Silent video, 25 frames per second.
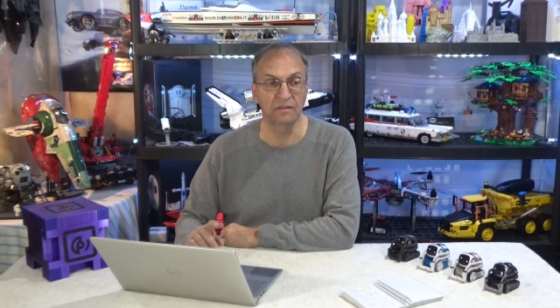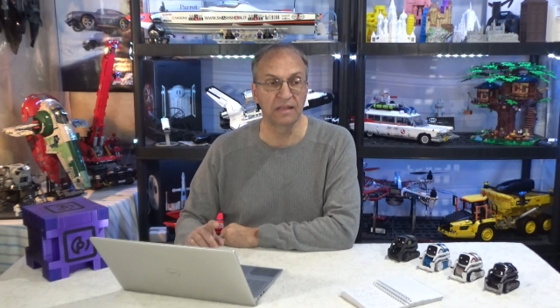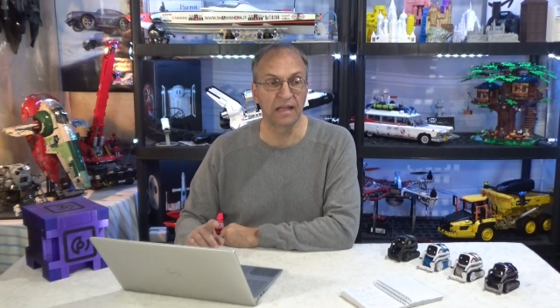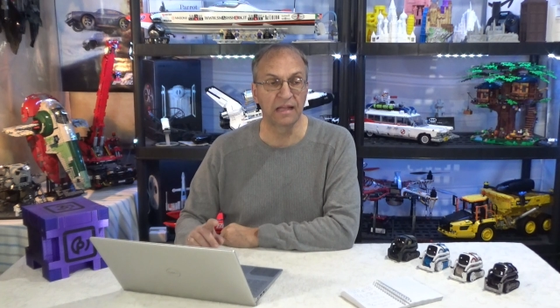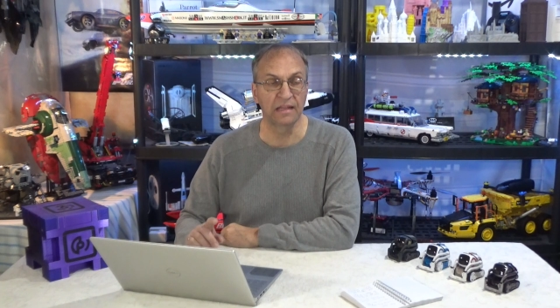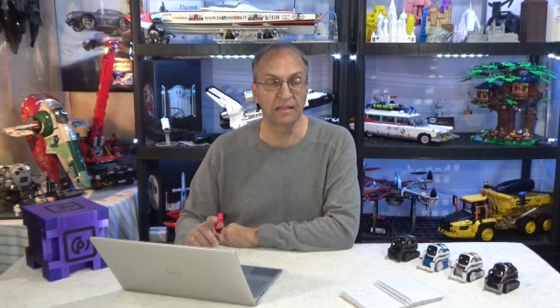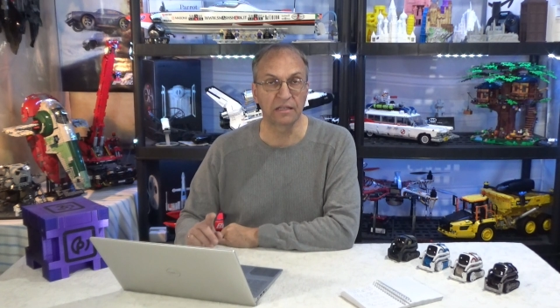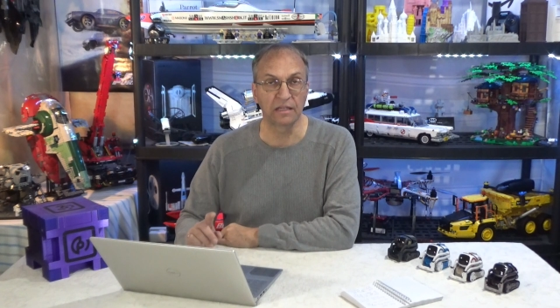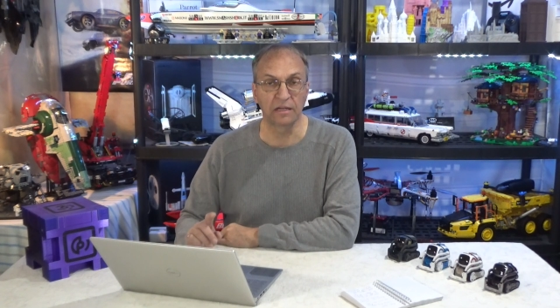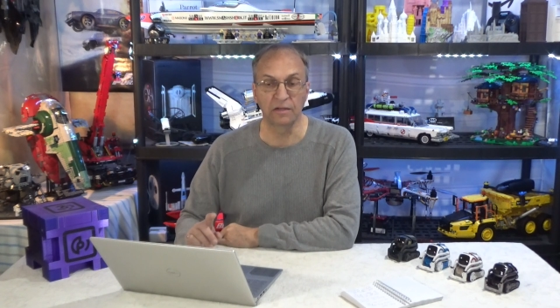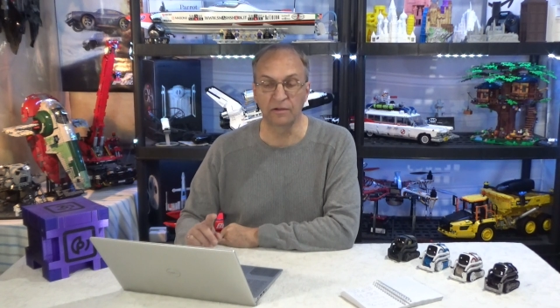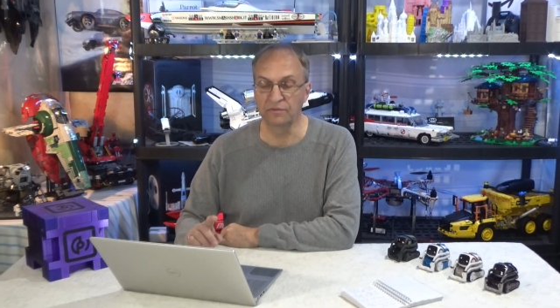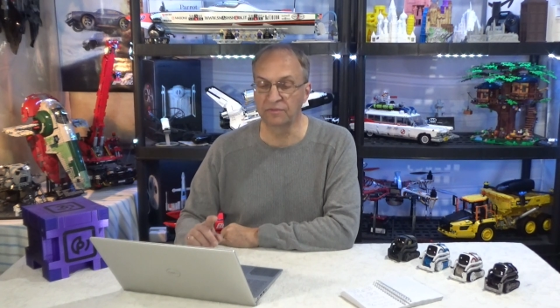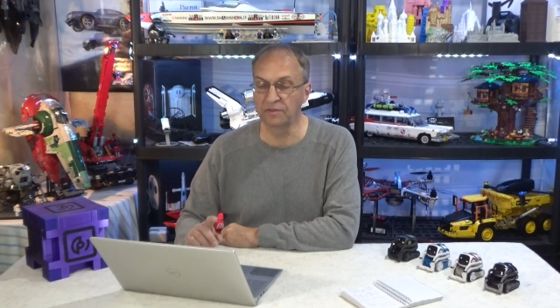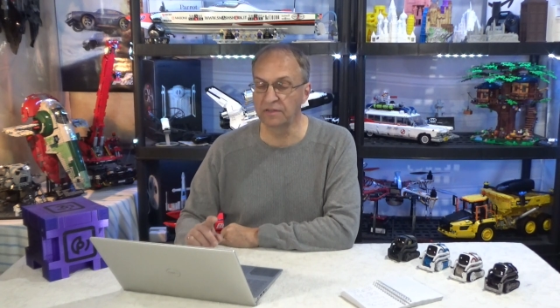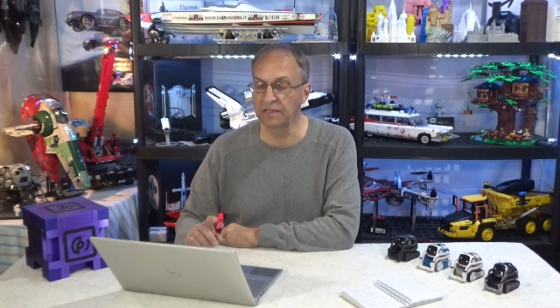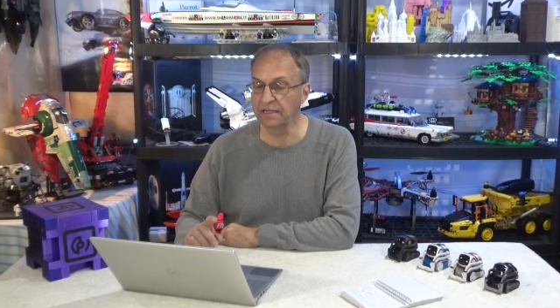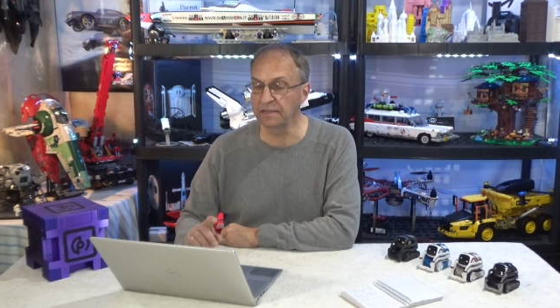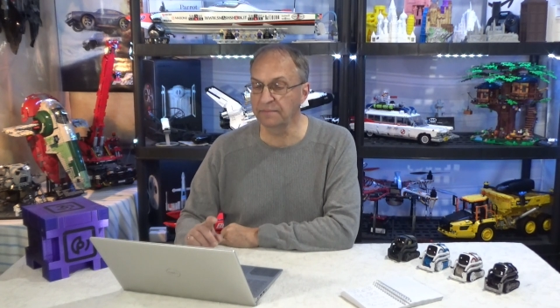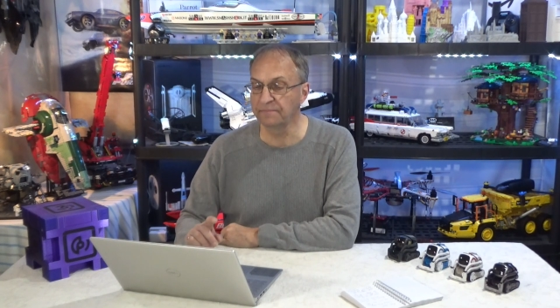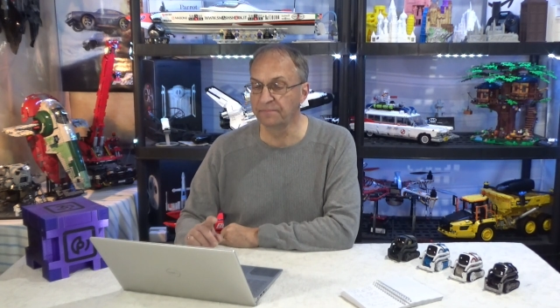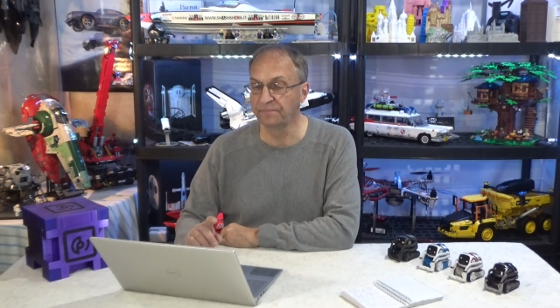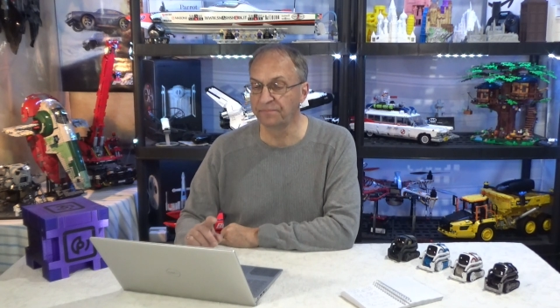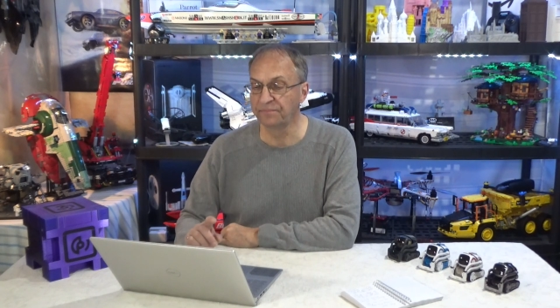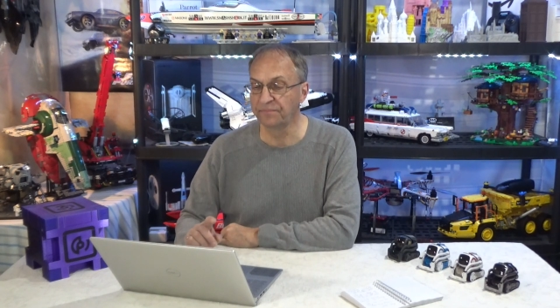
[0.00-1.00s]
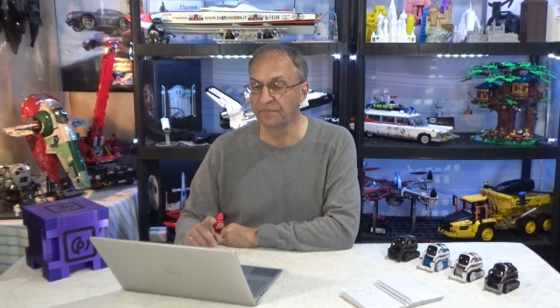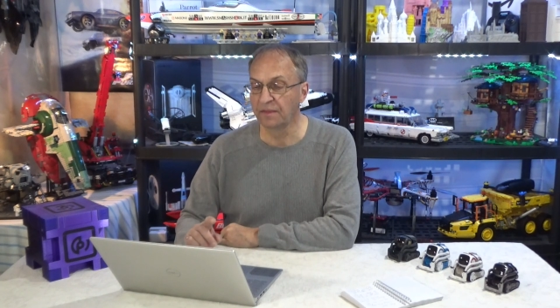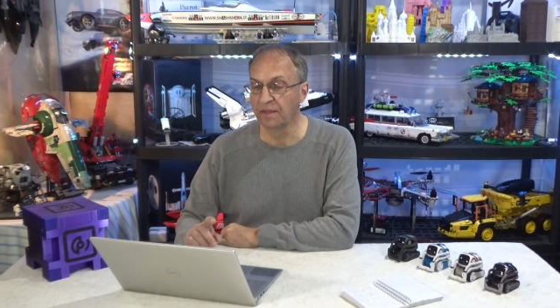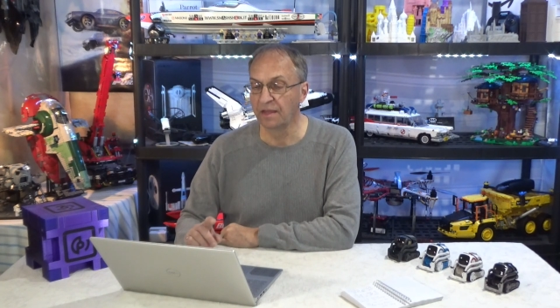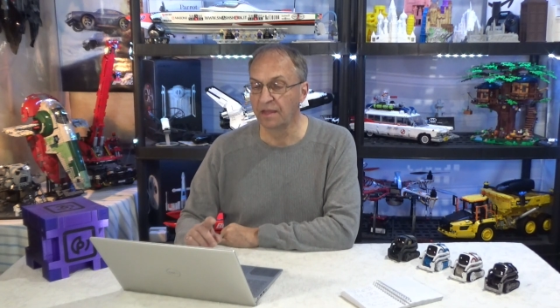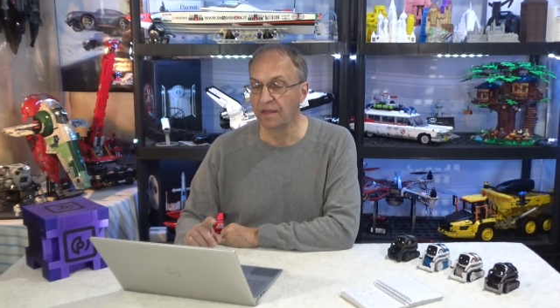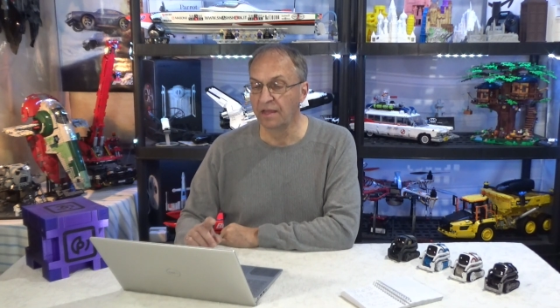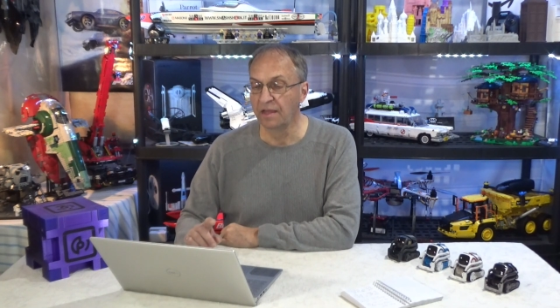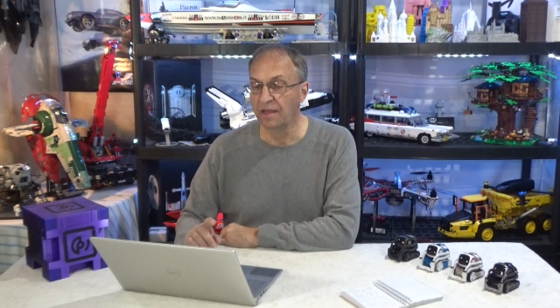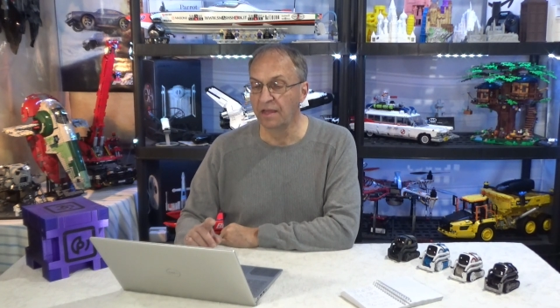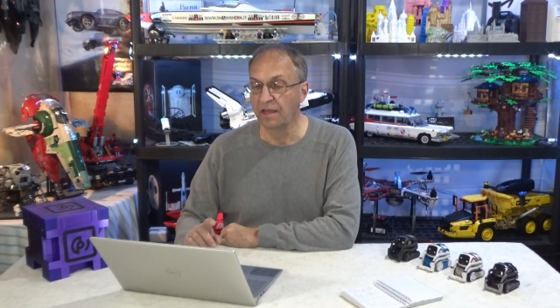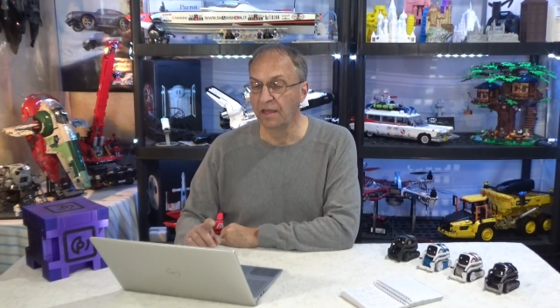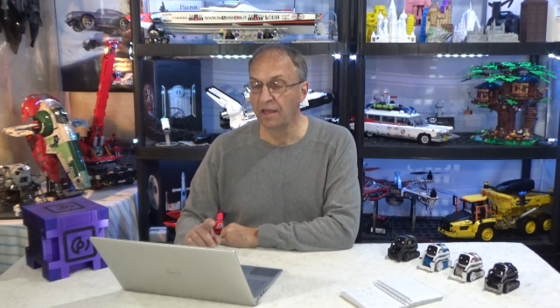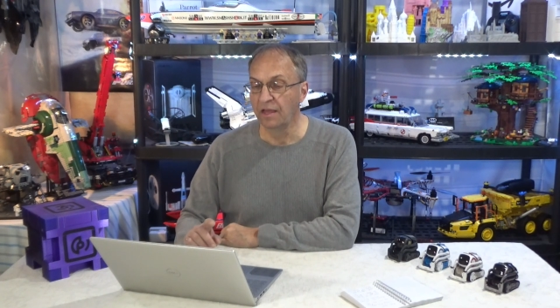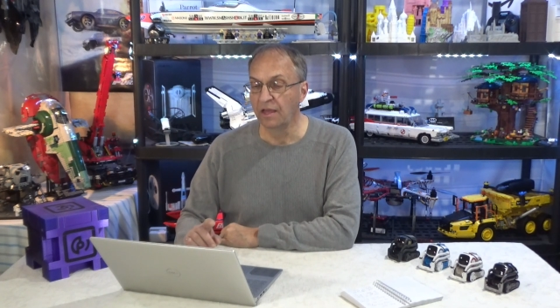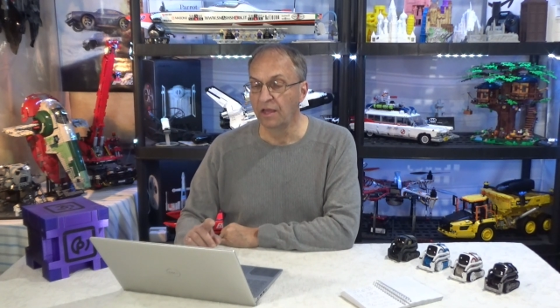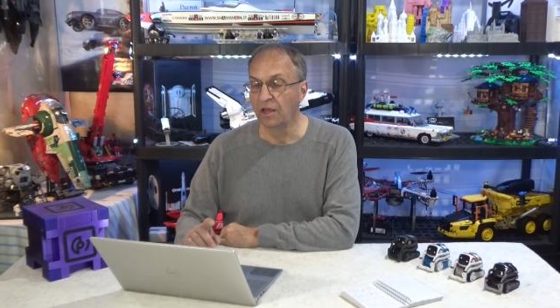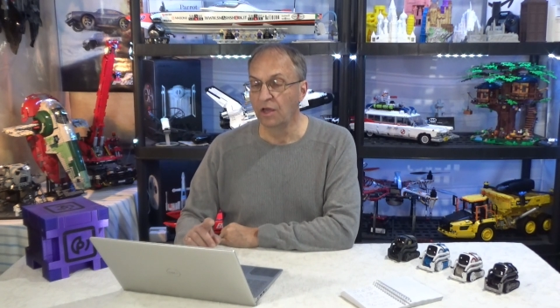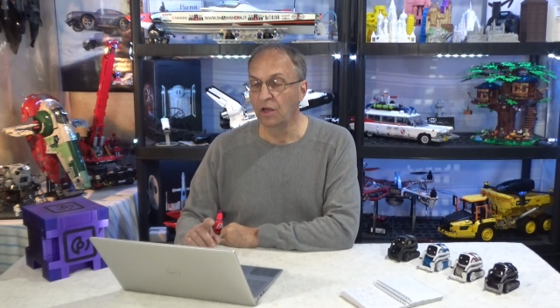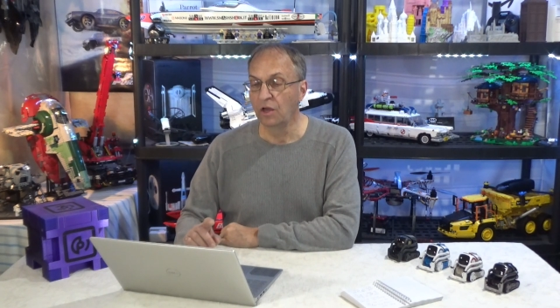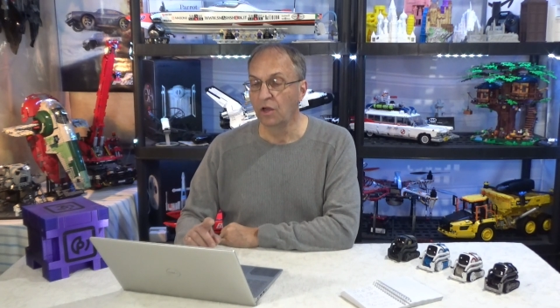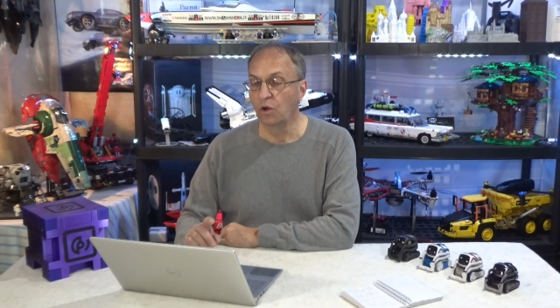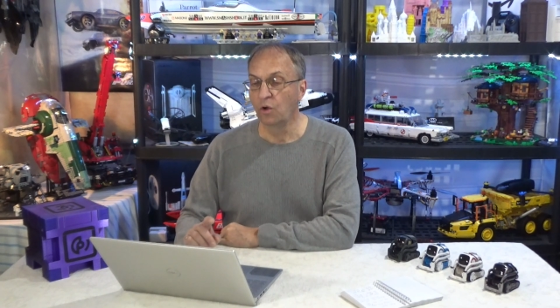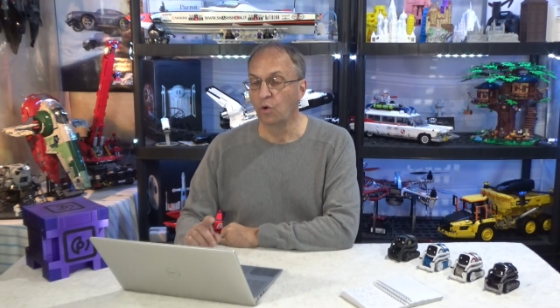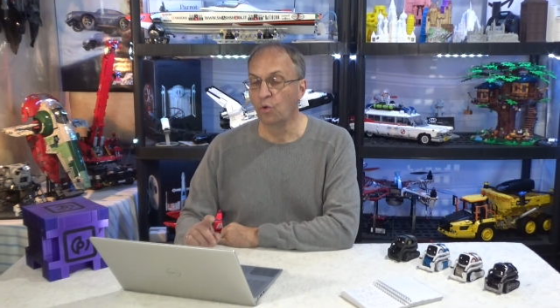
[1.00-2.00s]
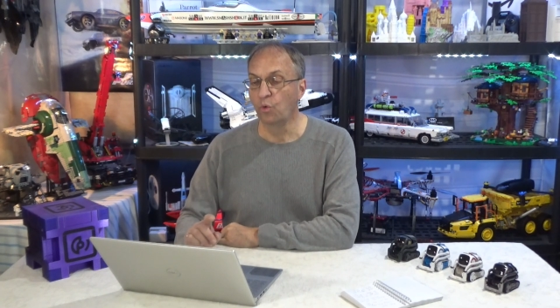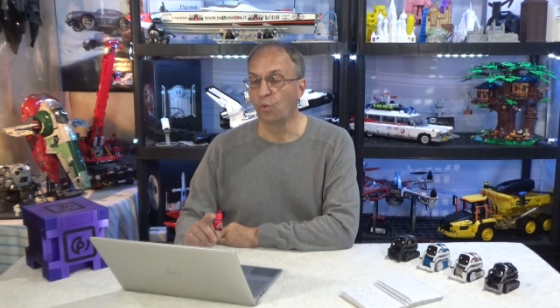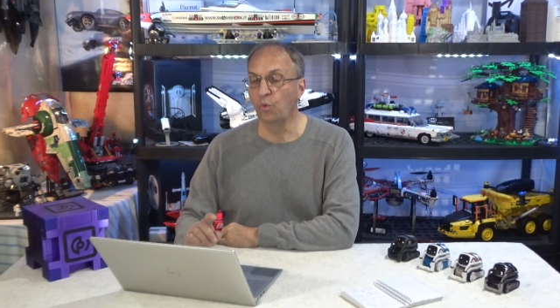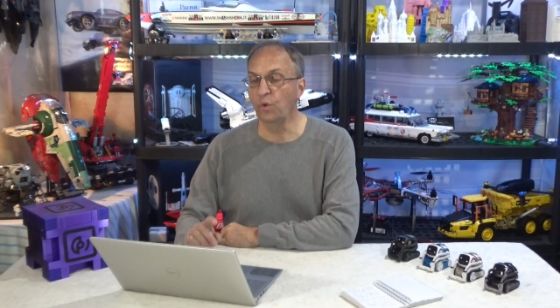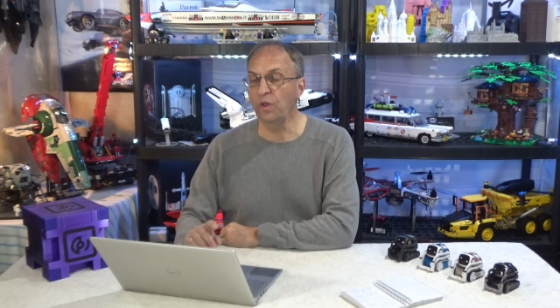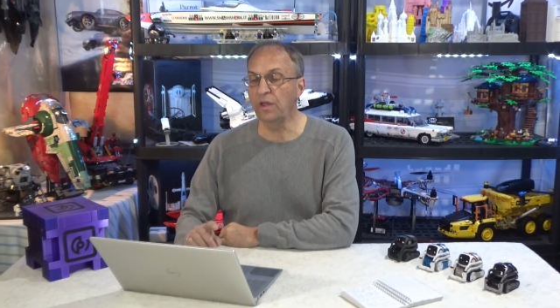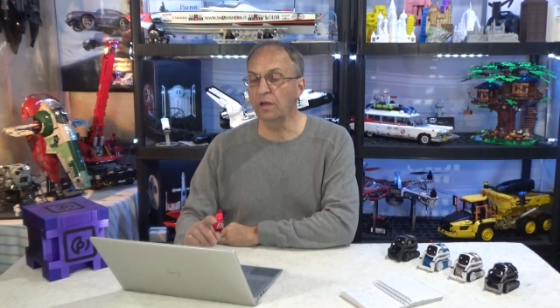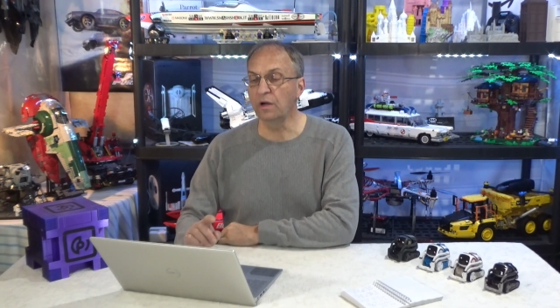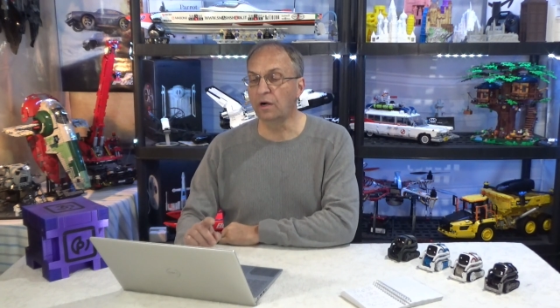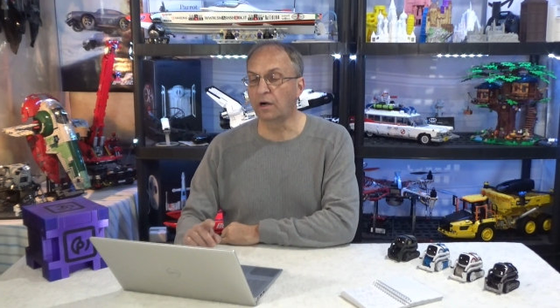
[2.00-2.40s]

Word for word: that carefully. We